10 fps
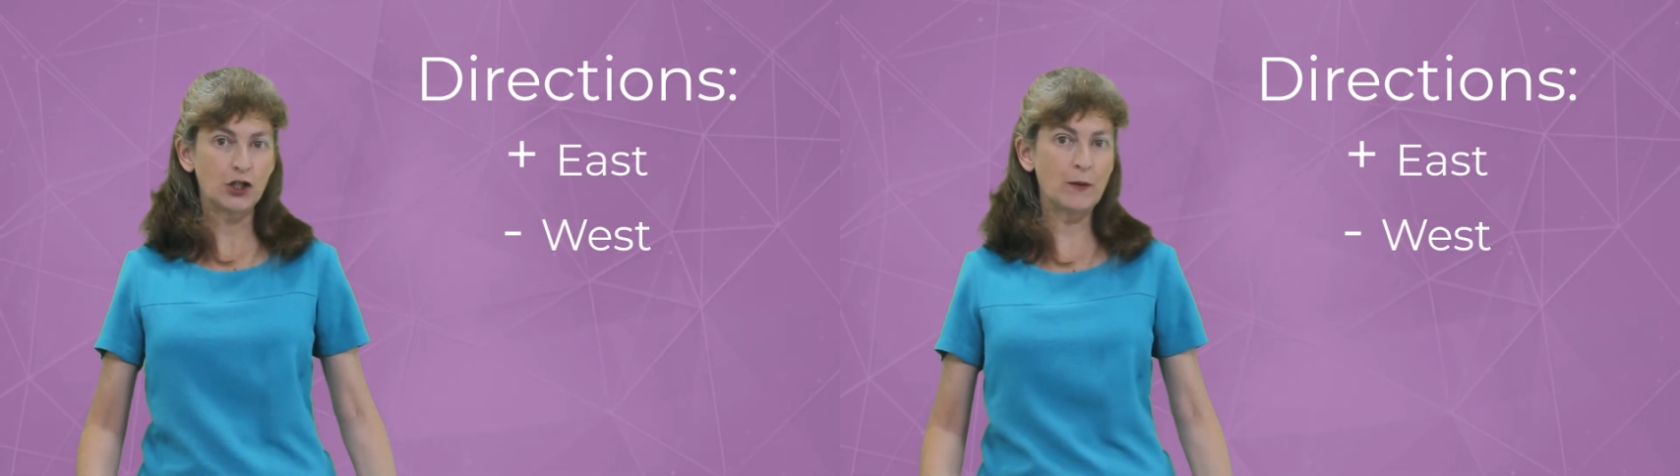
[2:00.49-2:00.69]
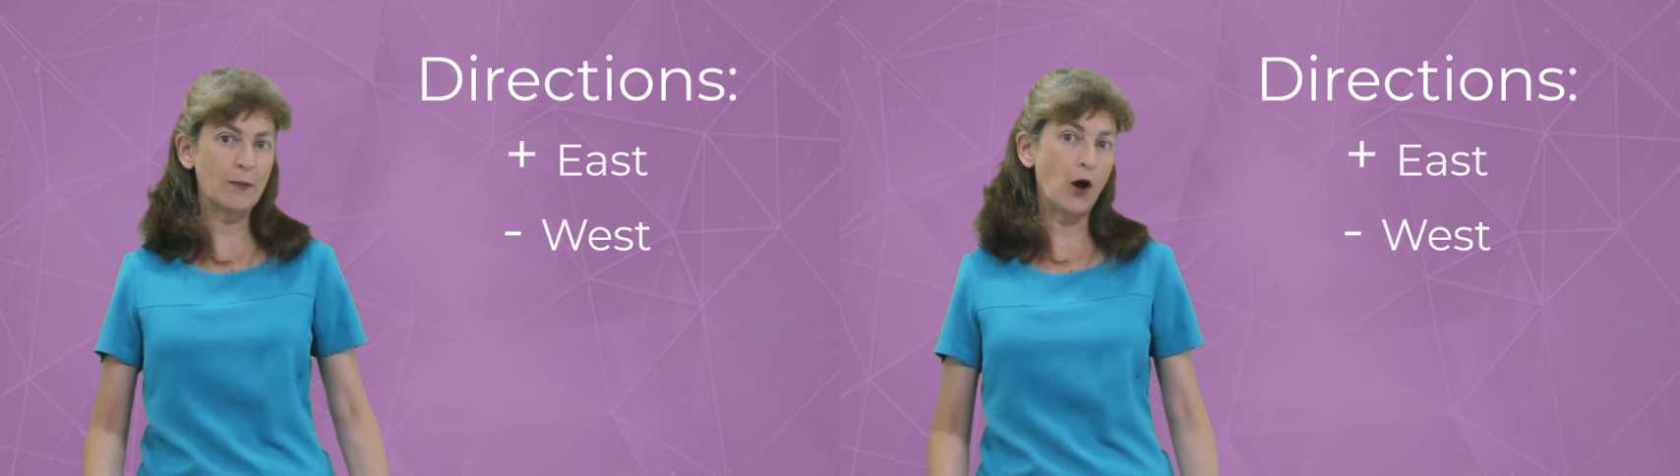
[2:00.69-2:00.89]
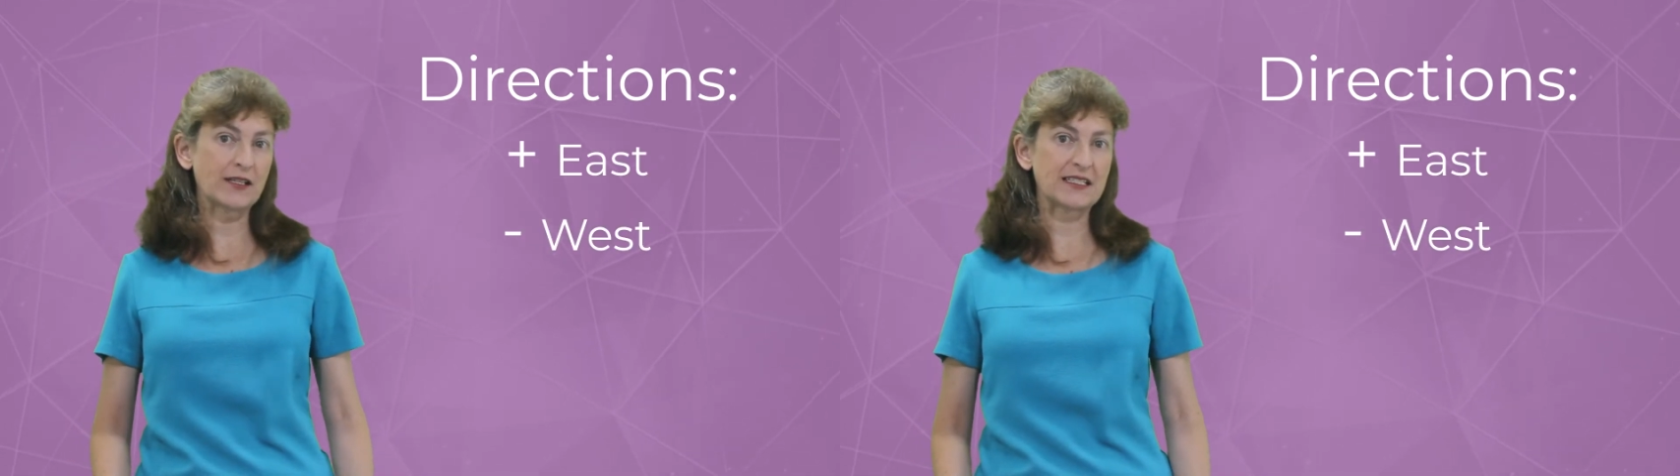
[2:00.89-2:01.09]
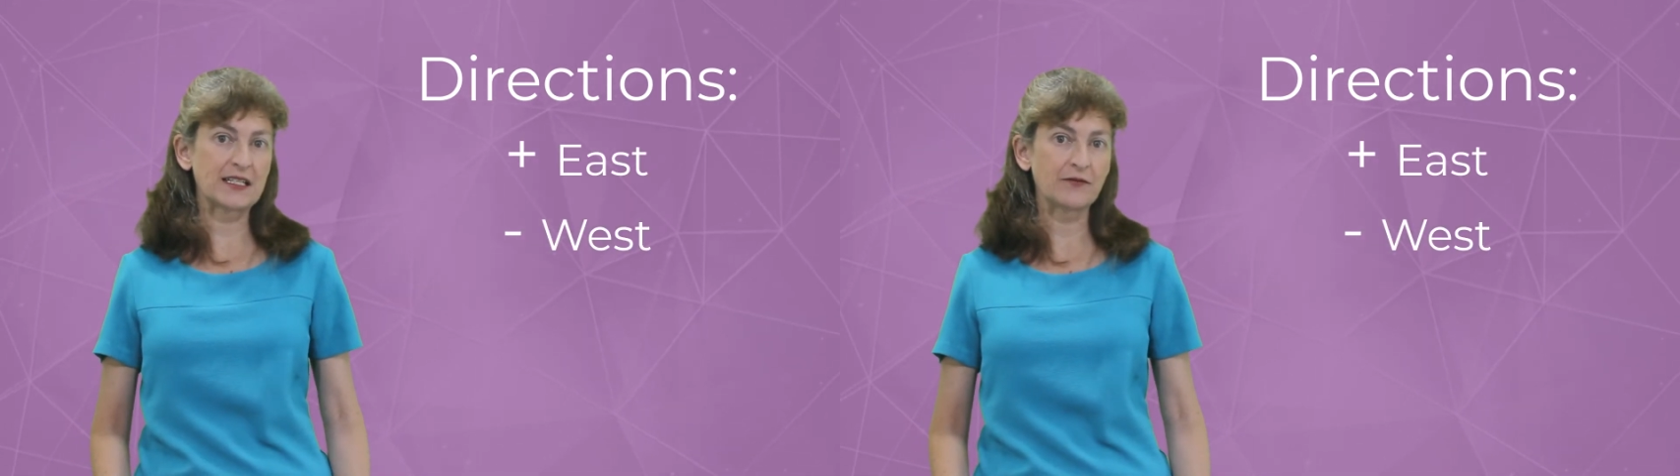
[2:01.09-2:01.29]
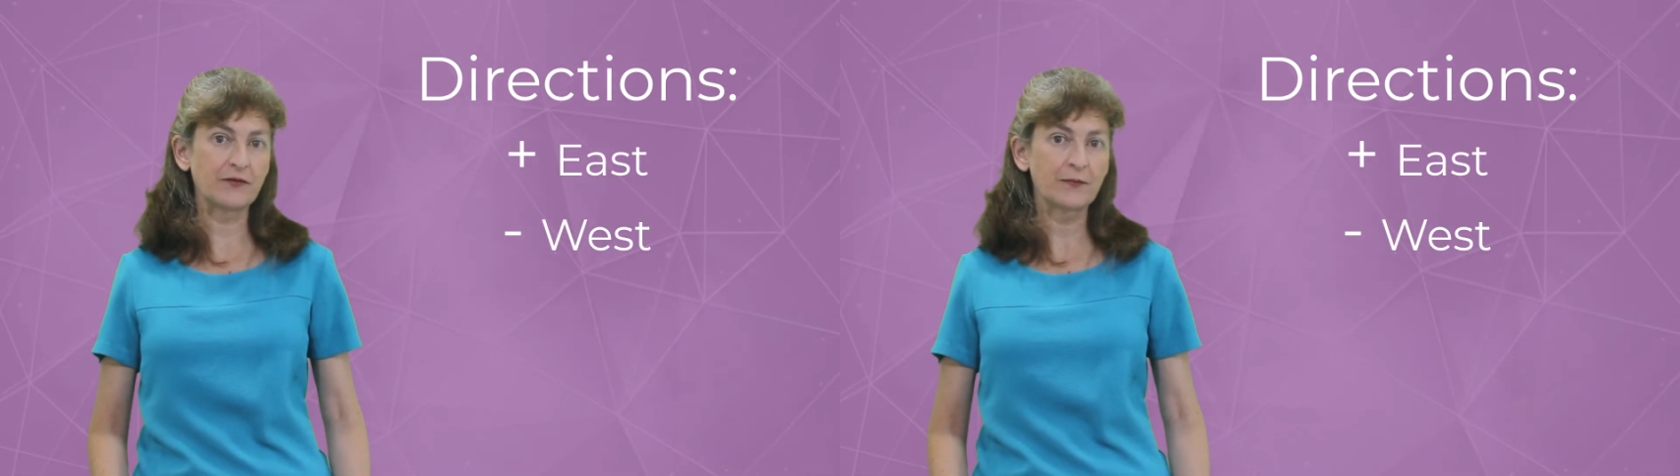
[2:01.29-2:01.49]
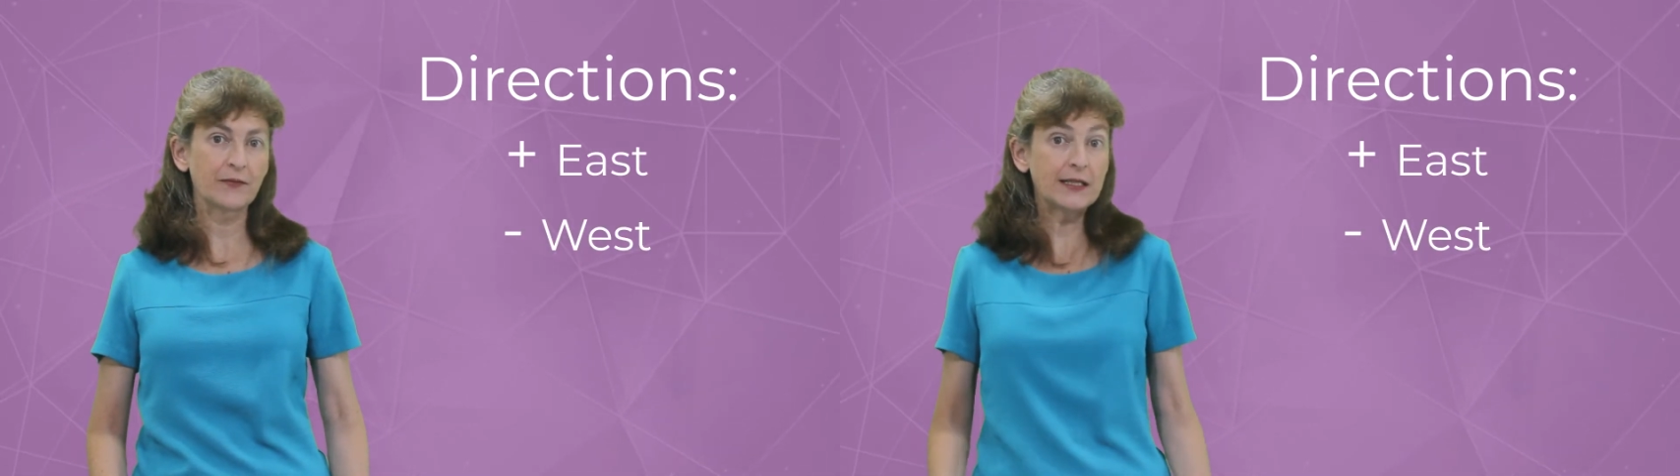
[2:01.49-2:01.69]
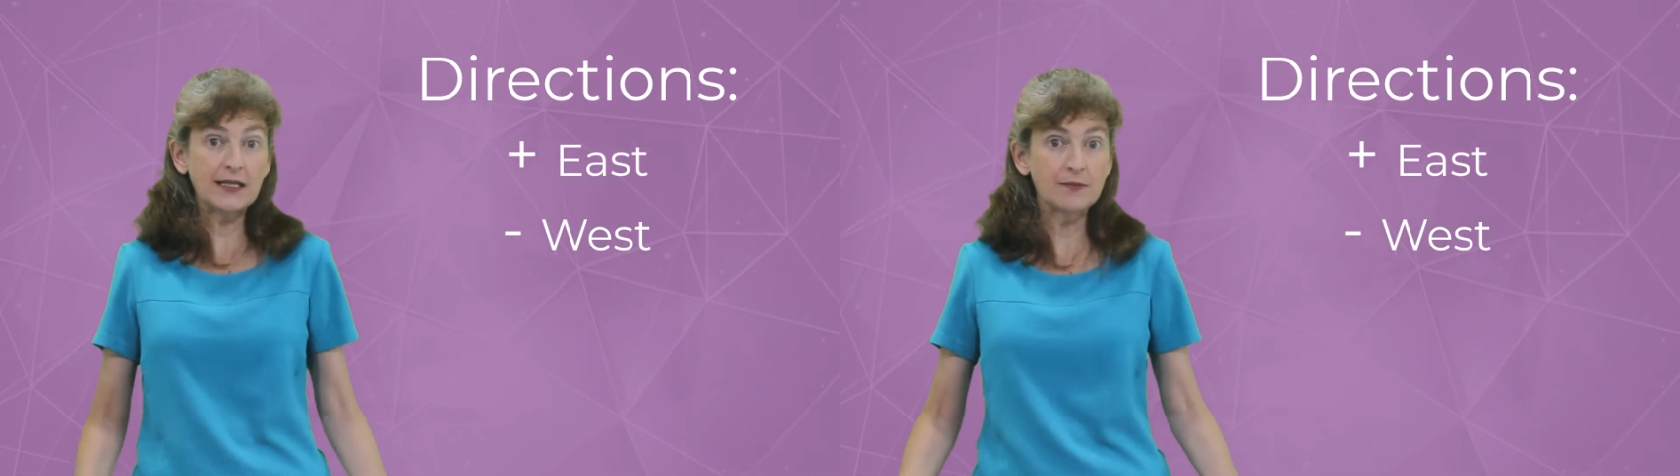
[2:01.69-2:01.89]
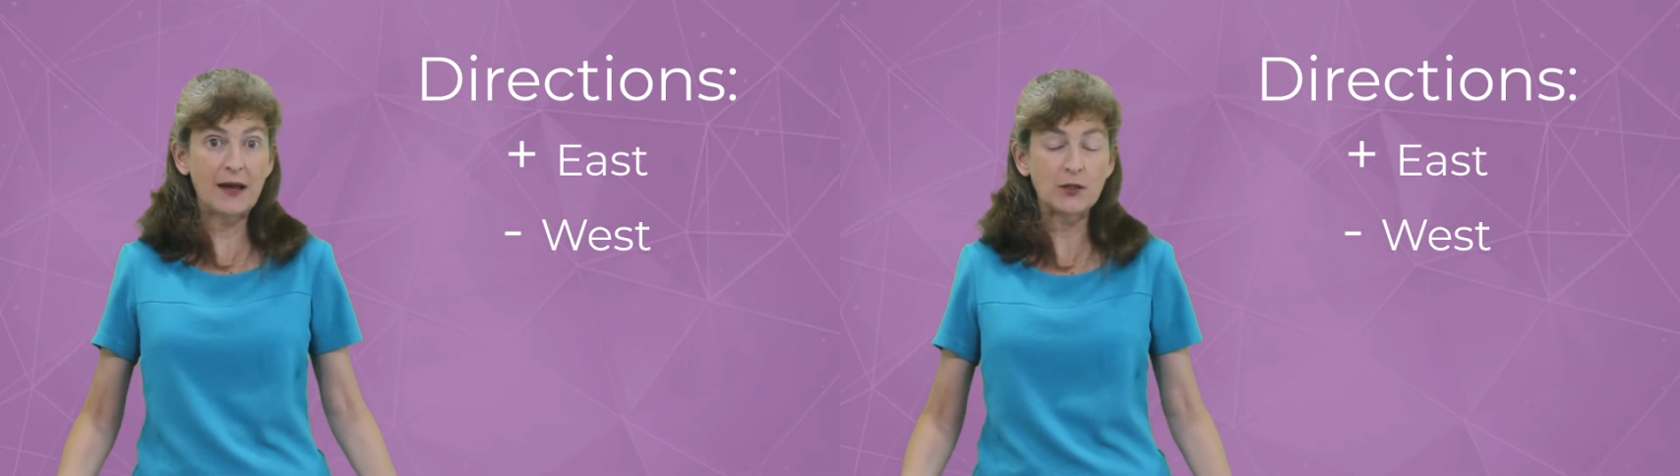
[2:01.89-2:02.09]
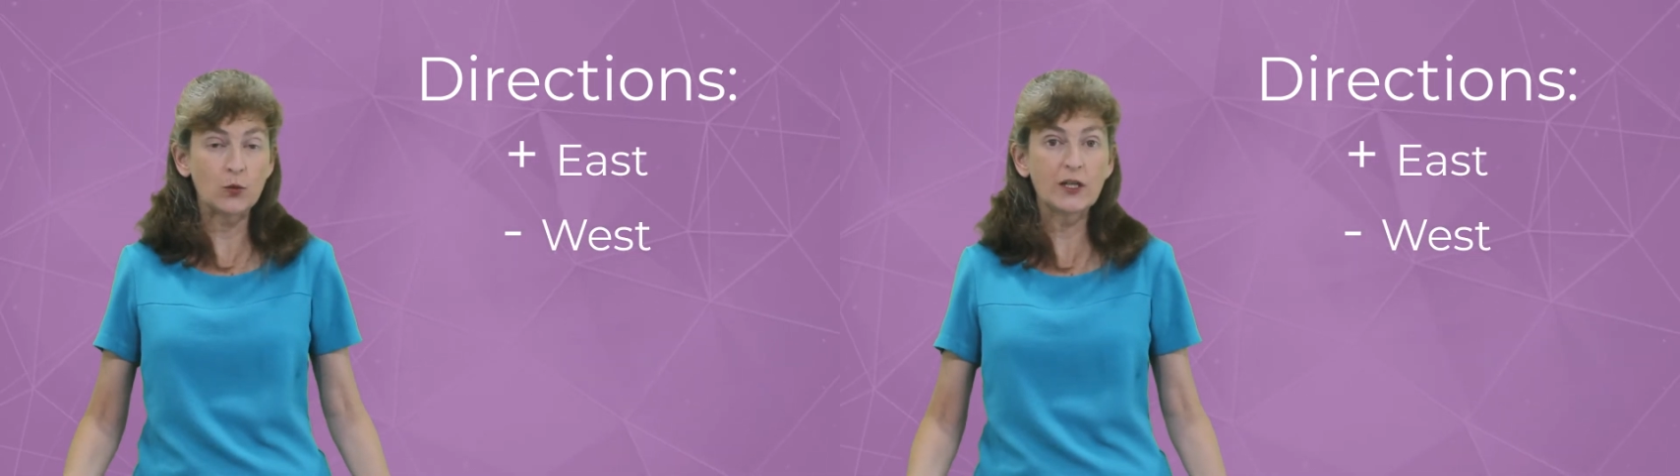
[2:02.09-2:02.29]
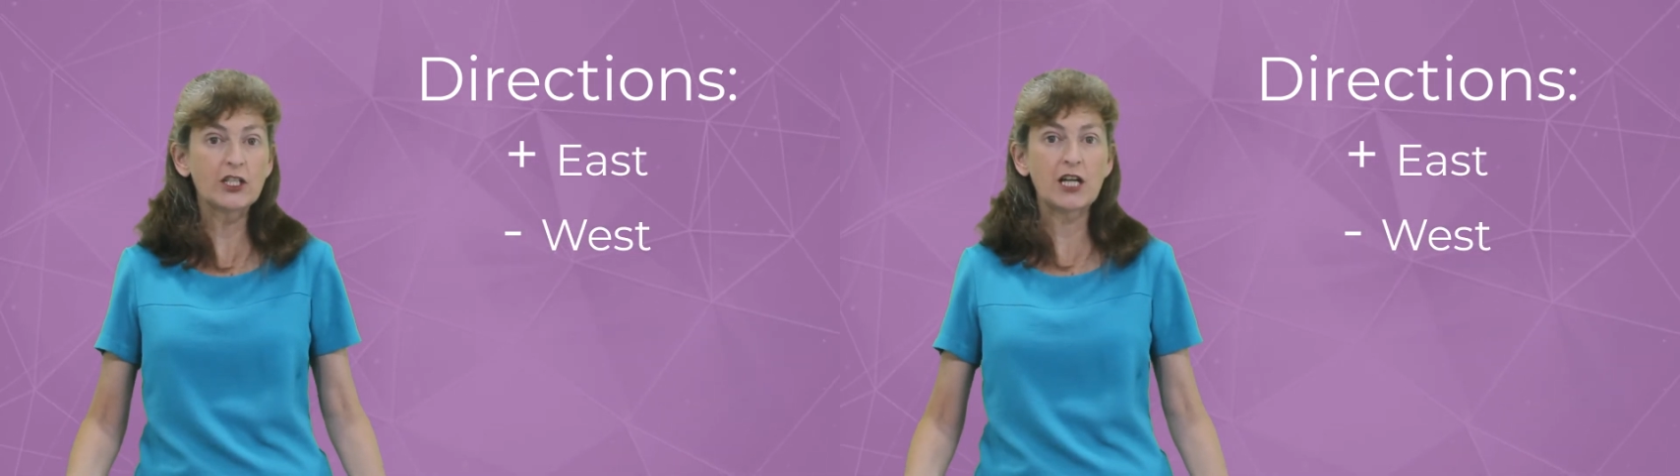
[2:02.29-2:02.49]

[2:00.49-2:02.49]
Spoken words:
to be positive. It doesn't matter which